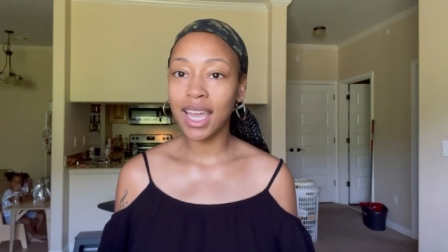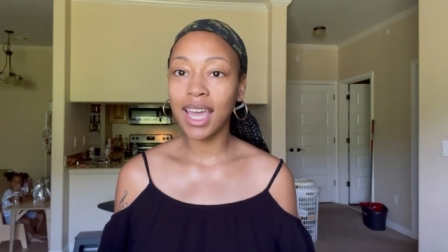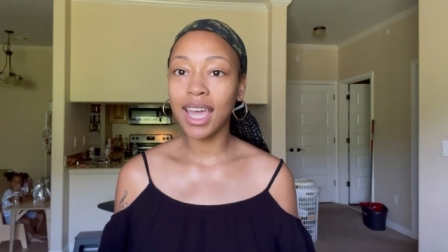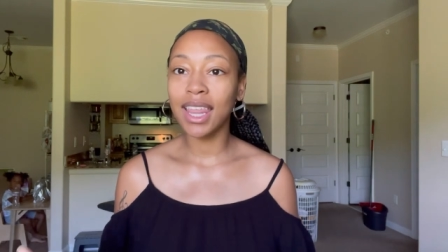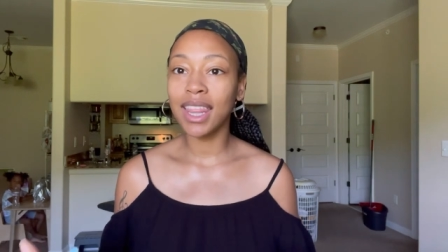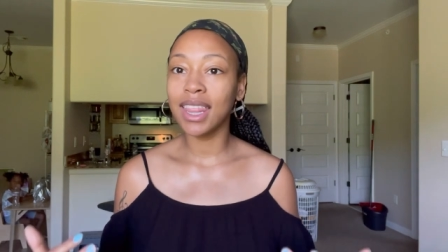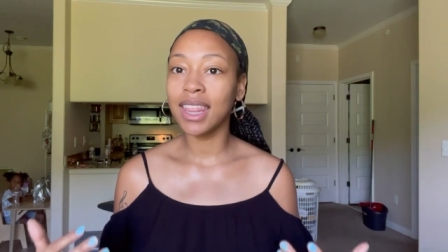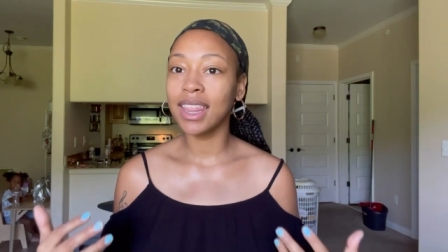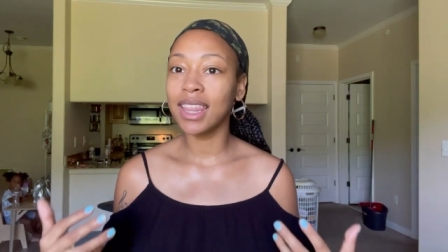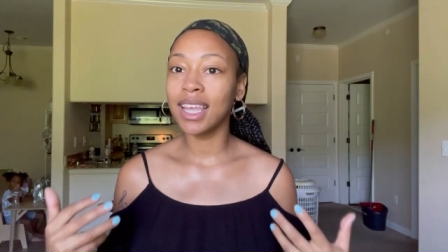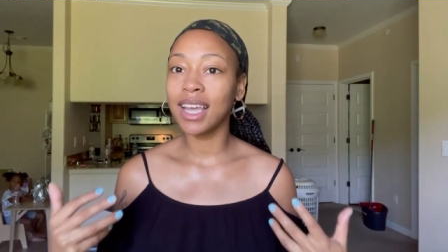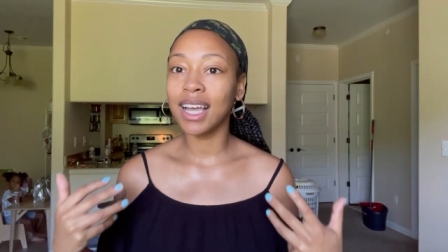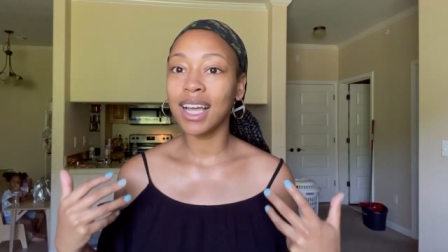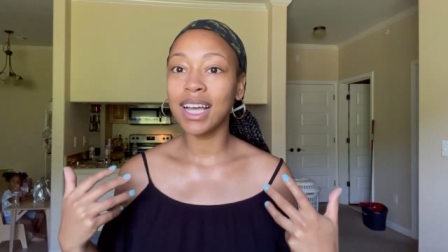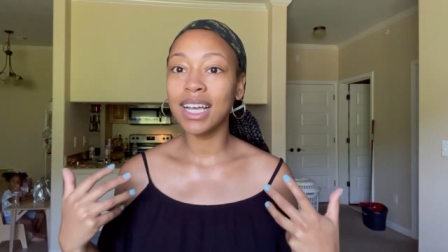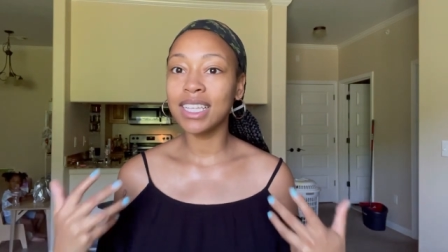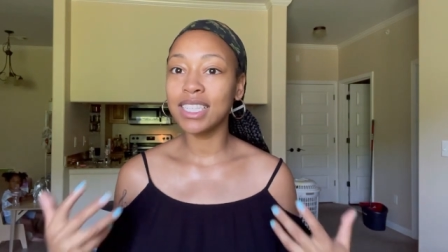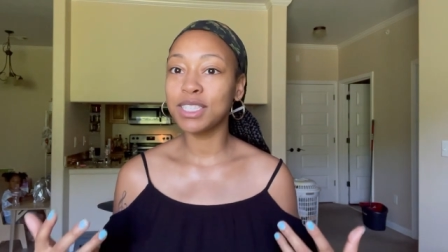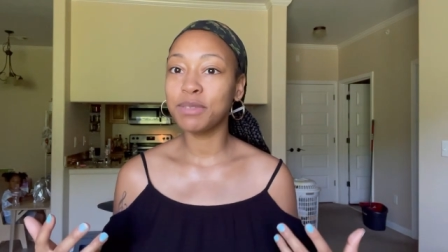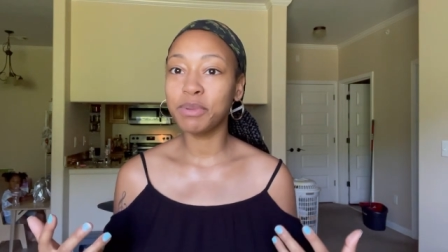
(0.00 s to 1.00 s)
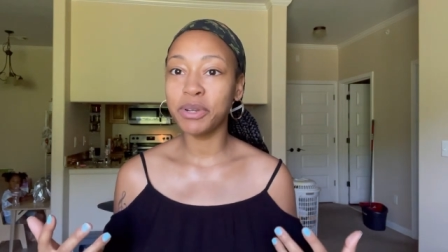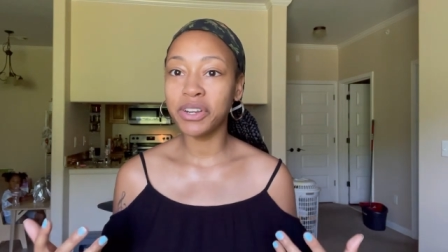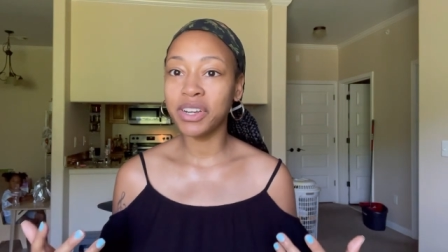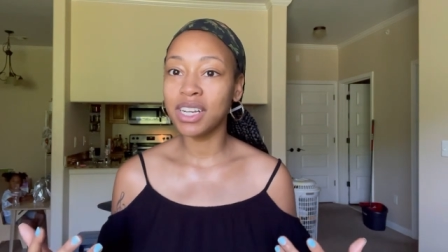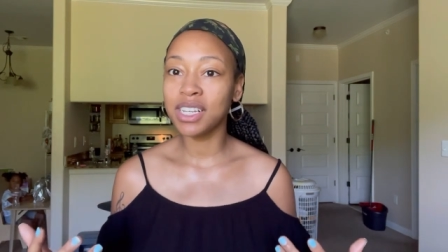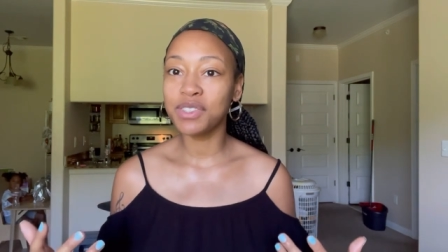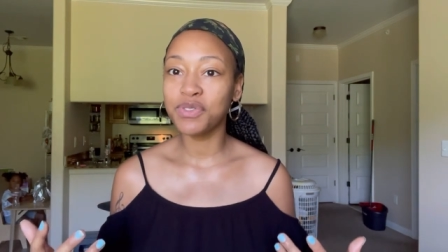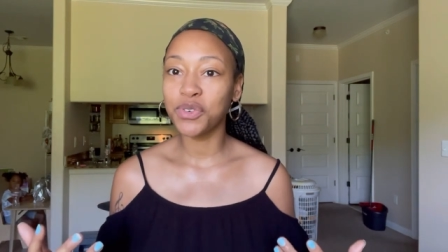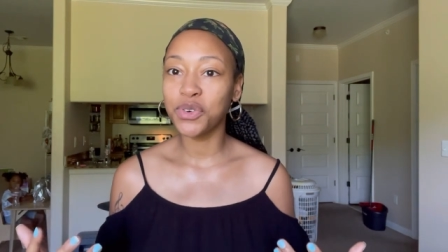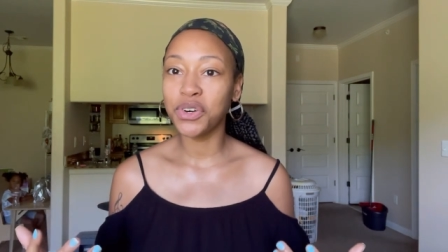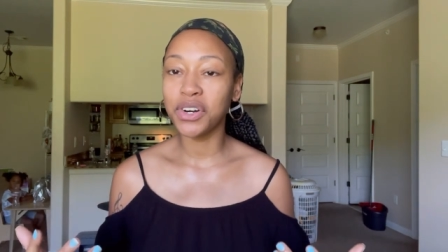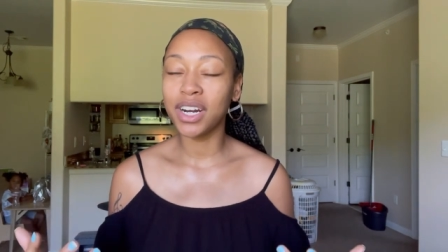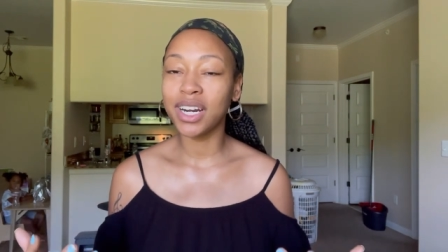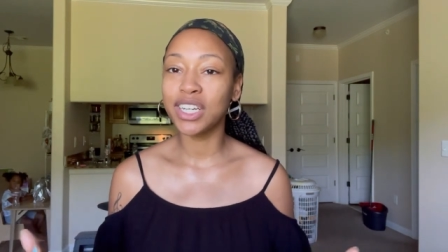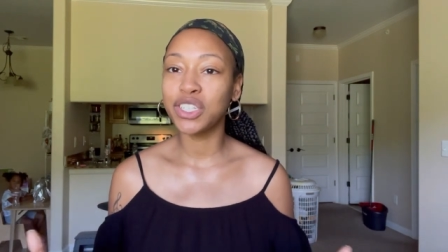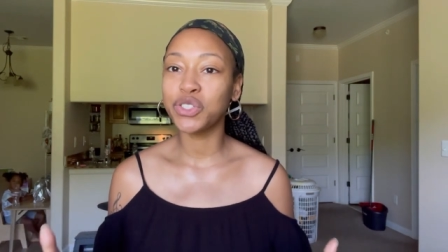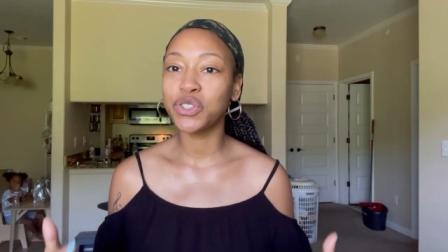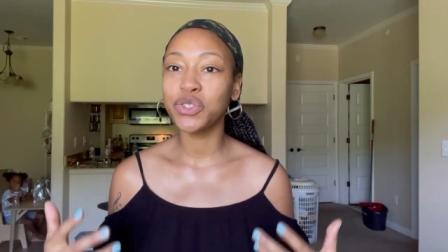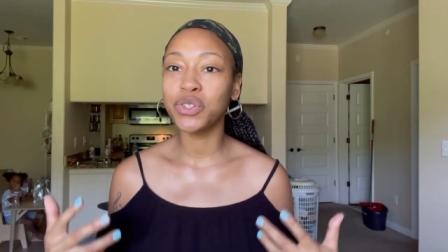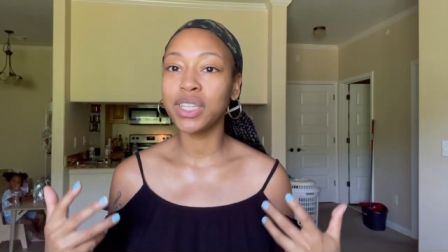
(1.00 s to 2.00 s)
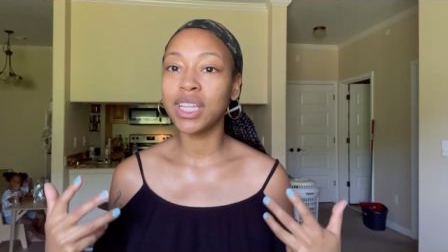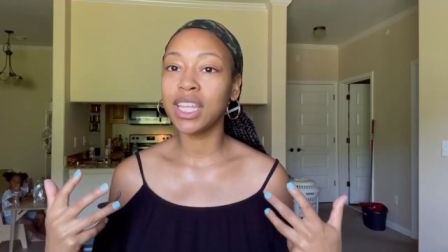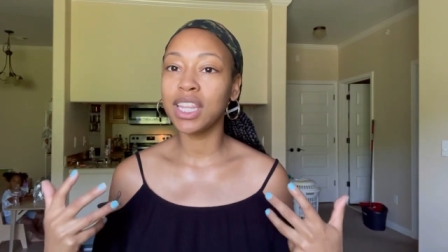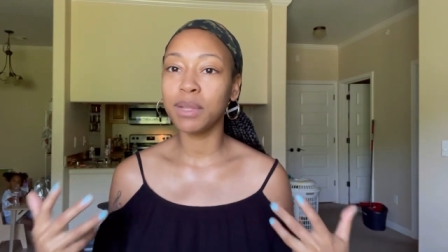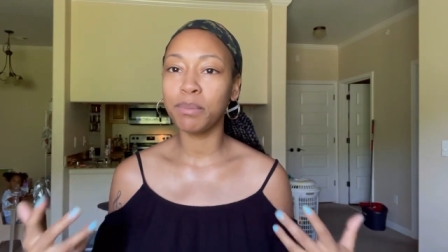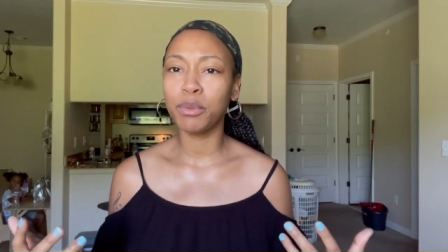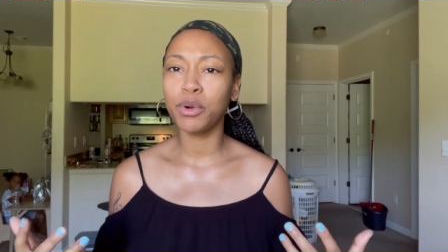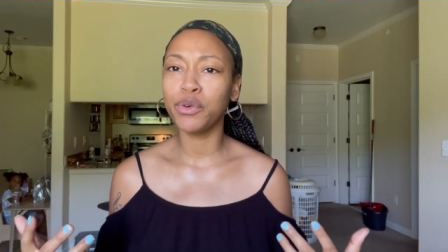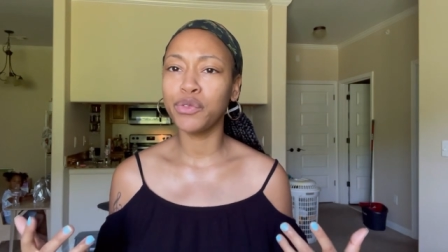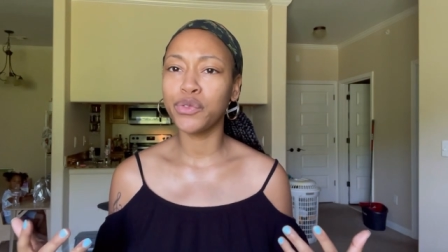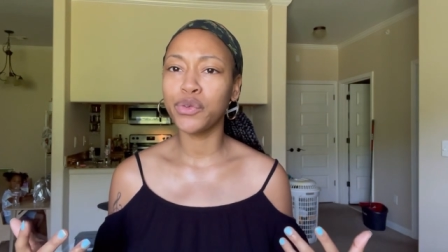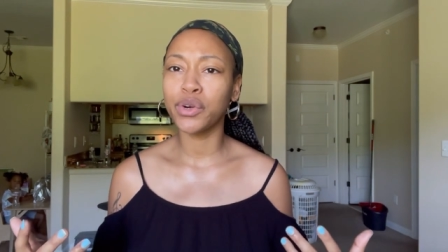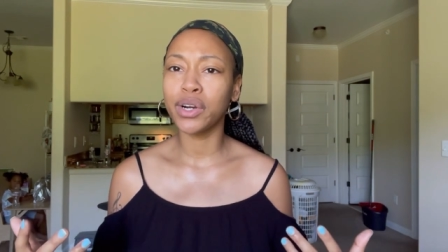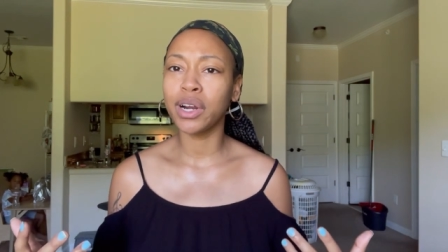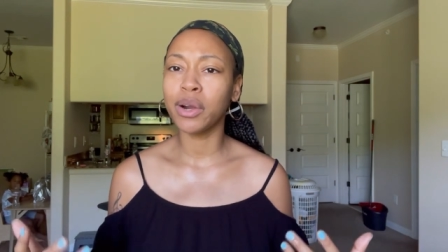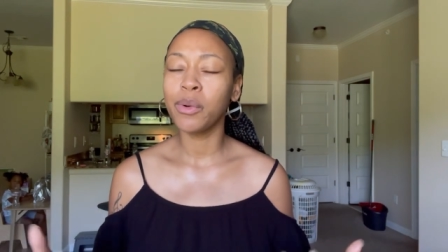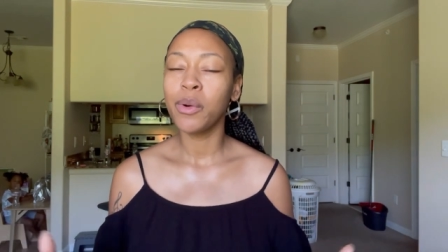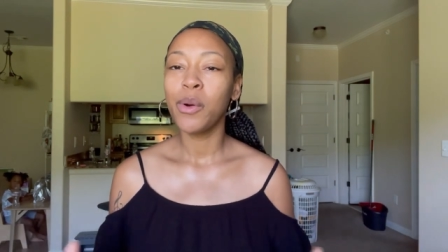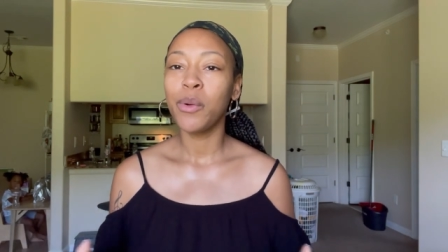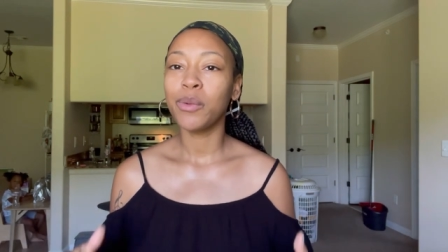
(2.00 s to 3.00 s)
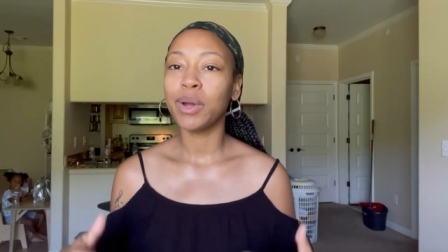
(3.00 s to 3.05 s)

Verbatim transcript: in good spirits for it, truly in the mood for it,